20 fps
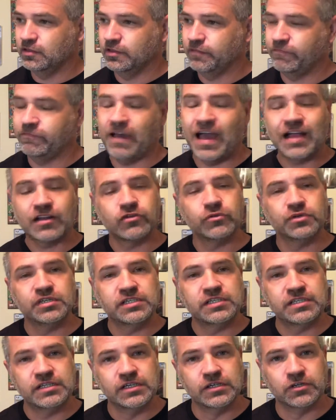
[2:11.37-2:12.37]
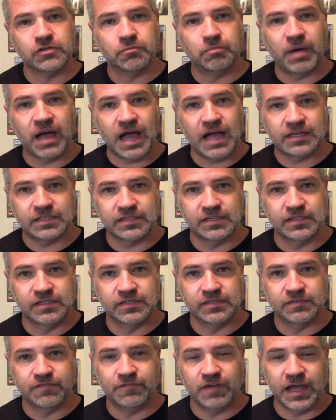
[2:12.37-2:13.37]
factory sealed
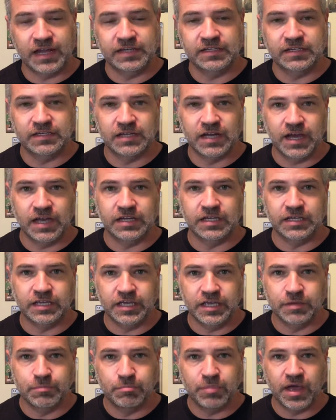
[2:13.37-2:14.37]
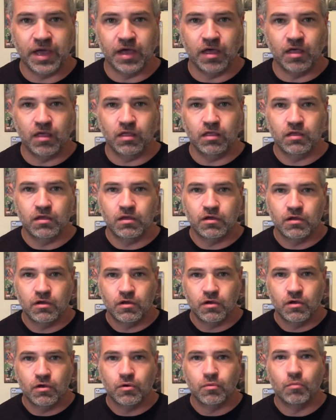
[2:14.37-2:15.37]
boxes of 1990 Impel
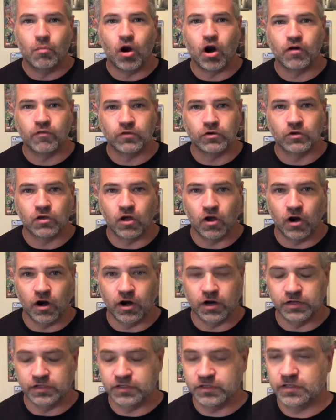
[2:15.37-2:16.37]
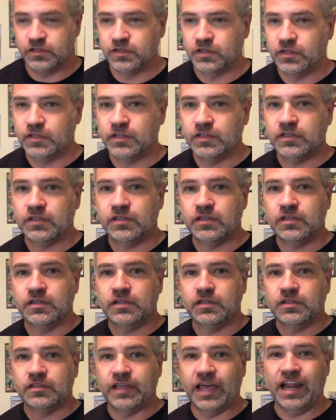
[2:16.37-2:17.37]
Marvel cards
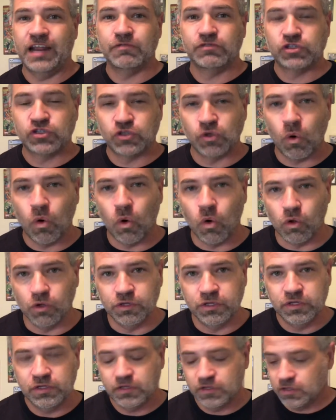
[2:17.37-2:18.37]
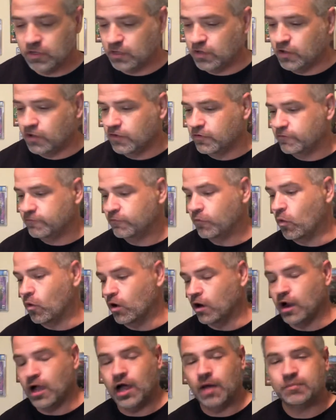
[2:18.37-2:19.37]
that have sold
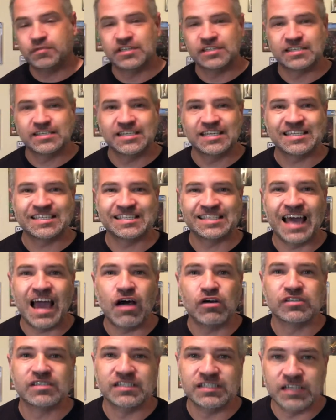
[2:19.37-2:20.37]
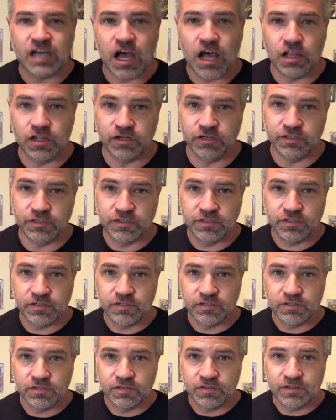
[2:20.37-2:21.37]
for up to $6,000.
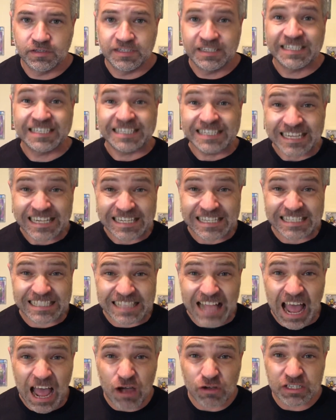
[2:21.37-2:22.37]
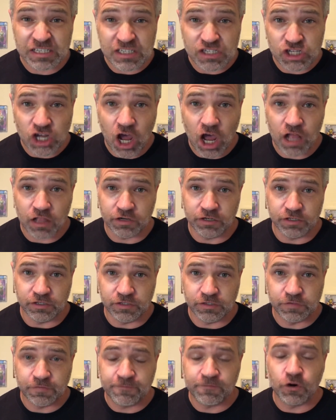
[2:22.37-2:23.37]

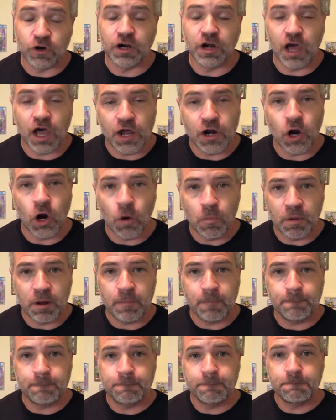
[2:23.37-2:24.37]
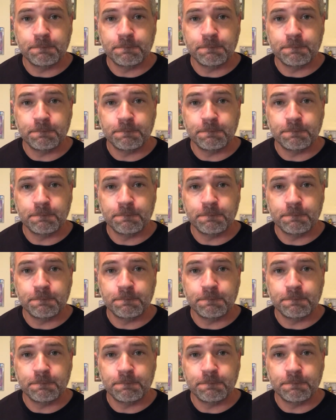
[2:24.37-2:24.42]
$6,000 for an unopened